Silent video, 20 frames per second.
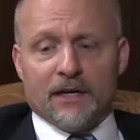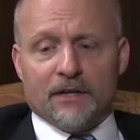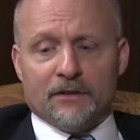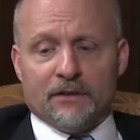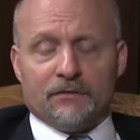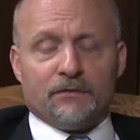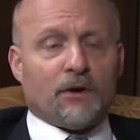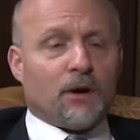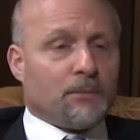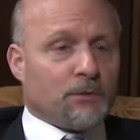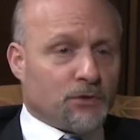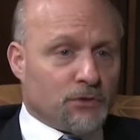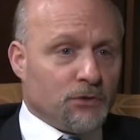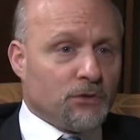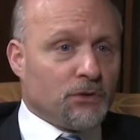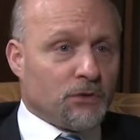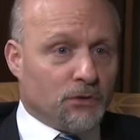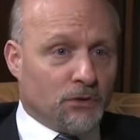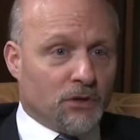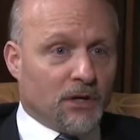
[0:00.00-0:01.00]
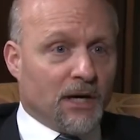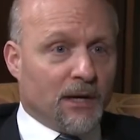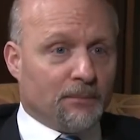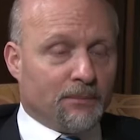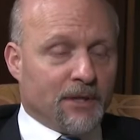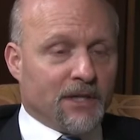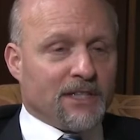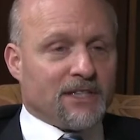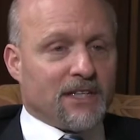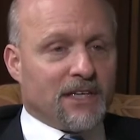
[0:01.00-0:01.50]
in the pharmaceutical
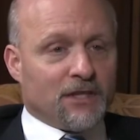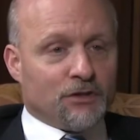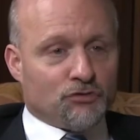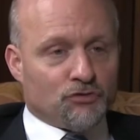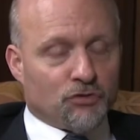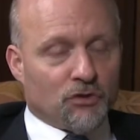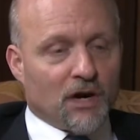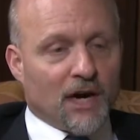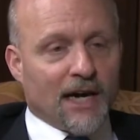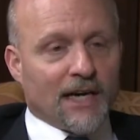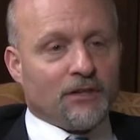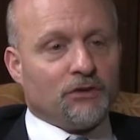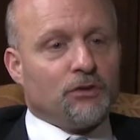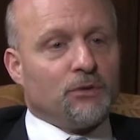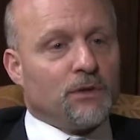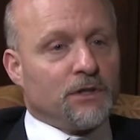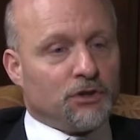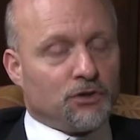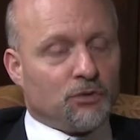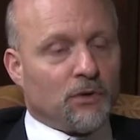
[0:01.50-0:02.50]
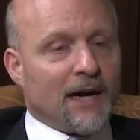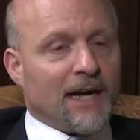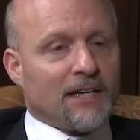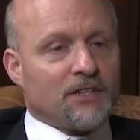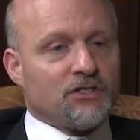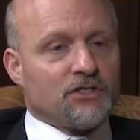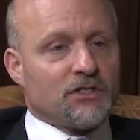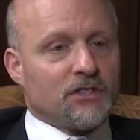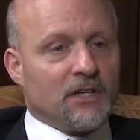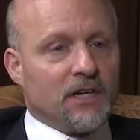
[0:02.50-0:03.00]
companies in trying to
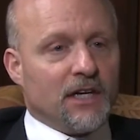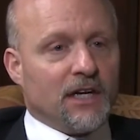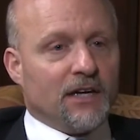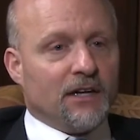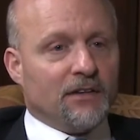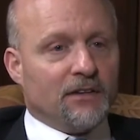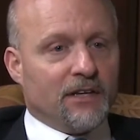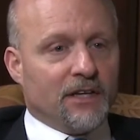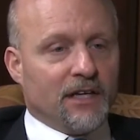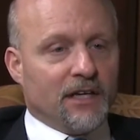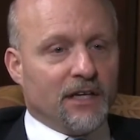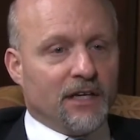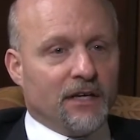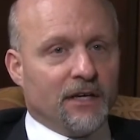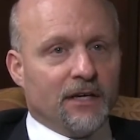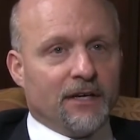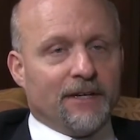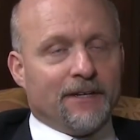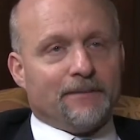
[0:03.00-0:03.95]
address the